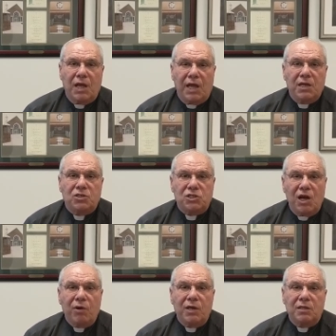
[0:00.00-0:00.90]
And in
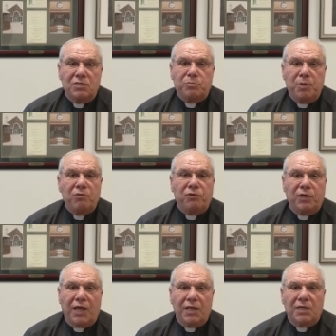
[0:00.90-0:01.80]
sharing this beautiful
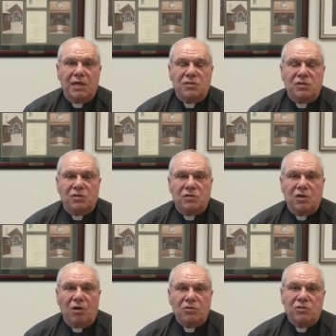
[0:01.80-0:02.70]
catechesis,
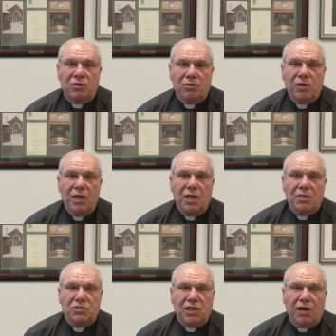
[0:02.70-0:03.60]
he also
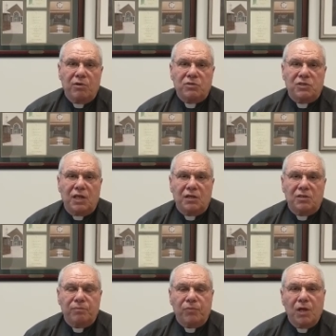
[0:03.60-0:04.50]
shares that